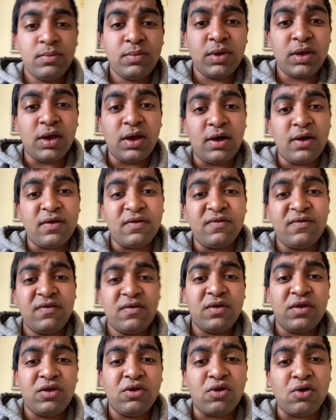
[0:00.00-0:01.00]
Because
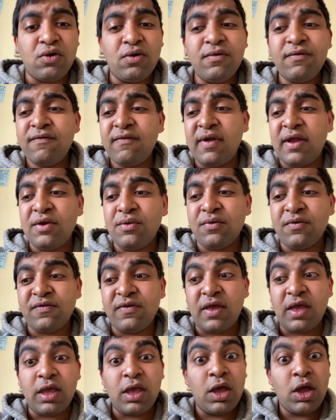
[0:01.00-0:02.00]
your girlfriend will
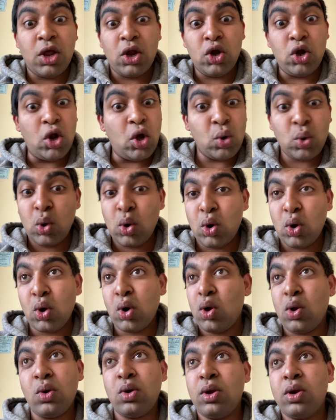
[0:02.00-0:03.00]
say, No, no, no,
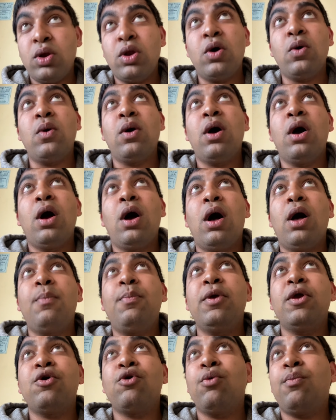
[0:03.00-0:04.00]
no, no, I'll
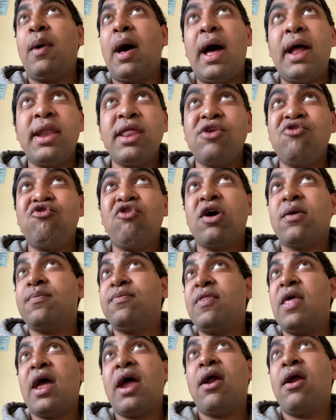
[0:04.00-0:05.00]
pick up any job
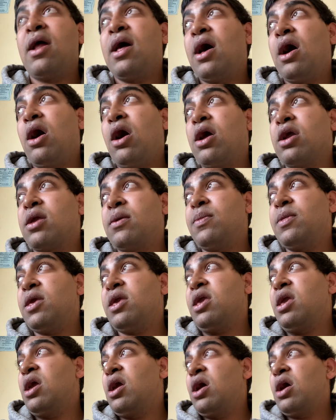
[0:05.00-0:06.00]
there. I can
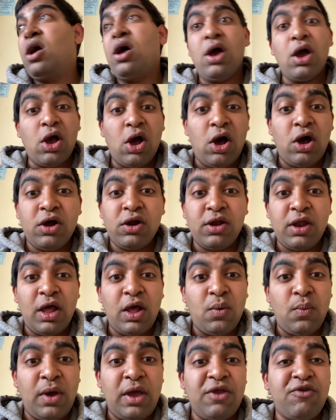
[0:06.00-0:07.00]
be a cocktail
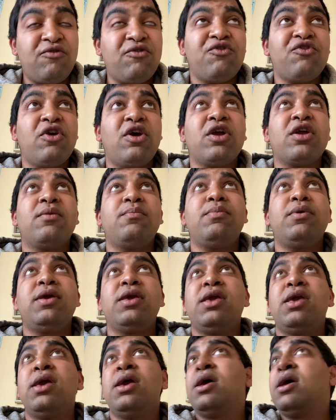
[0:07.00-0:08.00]
waitress, I could
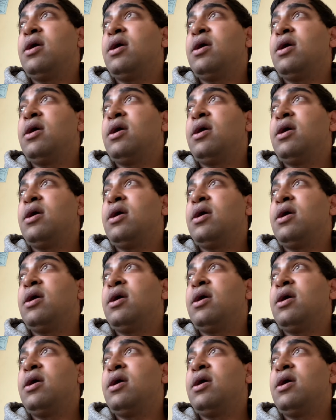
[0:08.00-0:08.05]
be